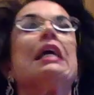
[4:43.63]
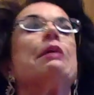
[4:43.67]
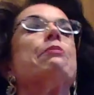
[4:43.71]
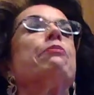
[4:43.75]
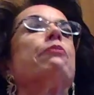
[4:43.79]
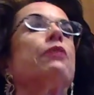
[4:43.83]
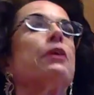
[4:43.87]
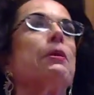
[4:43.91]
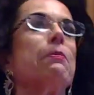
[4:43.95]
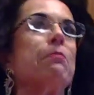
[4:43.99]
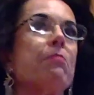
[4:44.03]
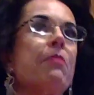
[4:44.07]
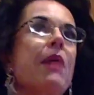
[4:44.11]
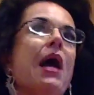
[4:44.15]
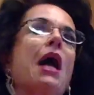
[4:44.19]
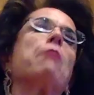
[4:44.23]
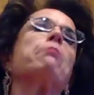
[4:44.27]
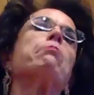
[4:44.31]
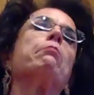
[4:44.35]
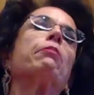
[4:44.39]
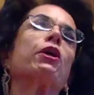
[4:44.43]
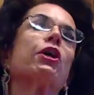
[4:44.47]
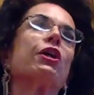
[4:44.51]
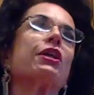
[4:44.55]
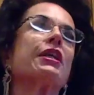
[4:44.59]

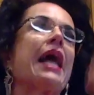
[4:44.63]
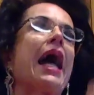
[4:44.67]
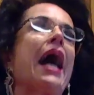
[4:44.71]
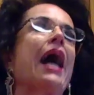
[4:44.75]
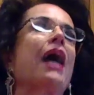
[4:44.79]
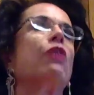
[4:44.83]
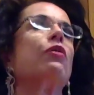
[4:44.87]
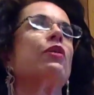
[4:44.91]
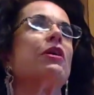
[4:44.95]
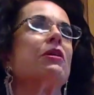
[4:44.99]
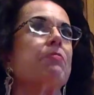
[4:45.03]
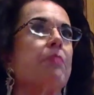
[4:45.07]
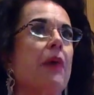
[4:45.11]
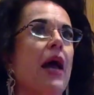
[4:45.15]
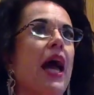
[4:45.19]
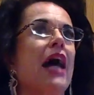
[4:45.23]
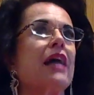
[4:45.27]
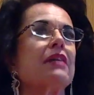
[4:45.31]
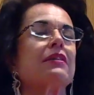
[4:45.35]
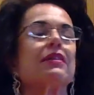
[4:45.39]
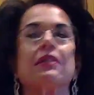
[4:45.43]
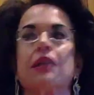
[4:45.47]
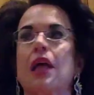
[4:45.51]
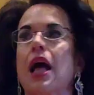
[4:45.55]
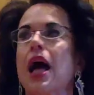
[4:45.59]
Remember now in
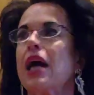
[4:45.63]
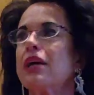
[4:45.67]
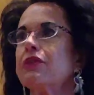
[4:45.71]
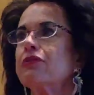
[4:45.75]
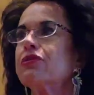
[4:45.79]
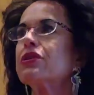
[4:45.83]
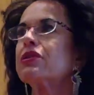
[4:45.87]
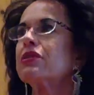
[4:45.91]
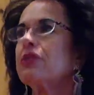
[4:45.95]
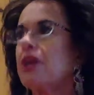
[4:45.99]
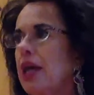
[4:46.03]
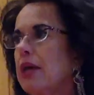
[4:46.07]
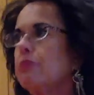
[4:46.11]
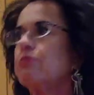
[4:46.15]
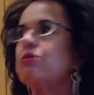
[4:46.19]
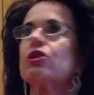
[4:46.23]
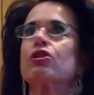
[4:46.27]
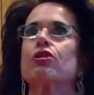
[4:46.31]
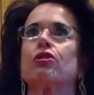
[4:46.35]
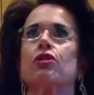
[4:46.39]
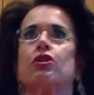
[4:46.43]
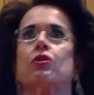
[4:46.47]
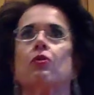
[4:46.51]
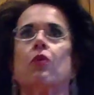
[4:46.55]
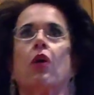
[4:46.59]
past lives, I'm
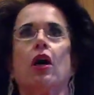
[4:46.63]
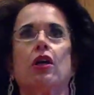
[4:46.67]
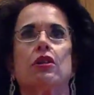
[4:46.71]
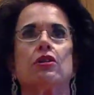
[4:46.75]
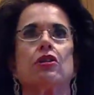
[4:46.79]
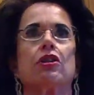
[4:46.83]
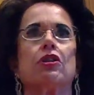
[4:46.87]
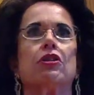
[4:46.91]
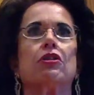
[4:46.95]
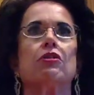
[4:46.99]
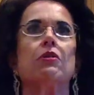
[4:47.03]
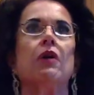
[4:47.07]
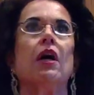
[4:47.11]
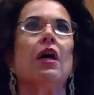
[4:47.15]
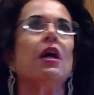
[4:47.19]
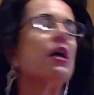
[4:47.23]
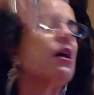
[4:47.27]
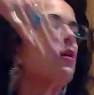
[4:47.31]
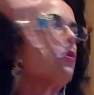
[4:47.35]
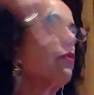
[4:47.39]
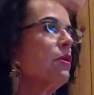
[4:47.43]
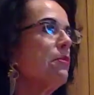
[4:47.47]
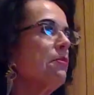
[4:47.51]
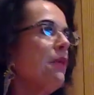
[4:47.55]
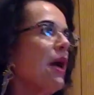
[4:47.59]
sure you all do,
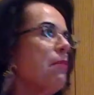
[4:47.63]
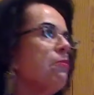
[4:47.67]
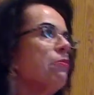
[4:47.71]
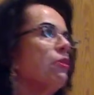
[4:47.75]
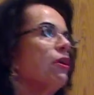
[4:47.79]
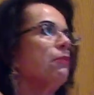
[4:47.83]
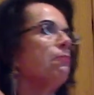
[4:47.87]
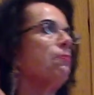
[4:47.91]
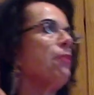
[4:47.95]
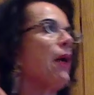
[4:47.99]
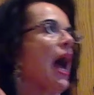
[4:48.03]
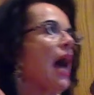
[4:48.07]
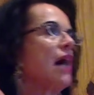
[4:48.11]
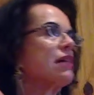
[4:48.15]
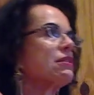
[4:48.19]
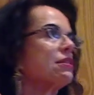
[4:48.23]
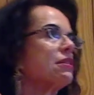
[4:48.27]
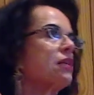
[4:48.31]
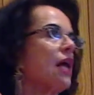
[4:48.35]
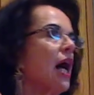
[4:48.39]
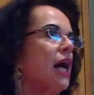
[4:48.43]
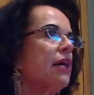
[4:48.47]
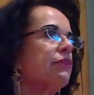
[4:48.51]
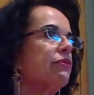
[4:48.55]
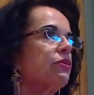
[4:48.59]
remember in
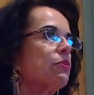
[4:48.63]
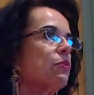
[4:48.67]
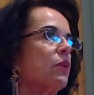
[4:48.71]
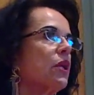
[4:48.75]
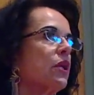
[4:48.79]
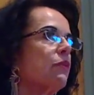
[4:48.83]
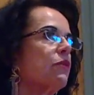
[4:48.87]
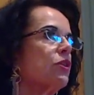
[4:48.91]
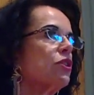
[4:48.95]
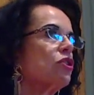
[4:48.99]
past lives when it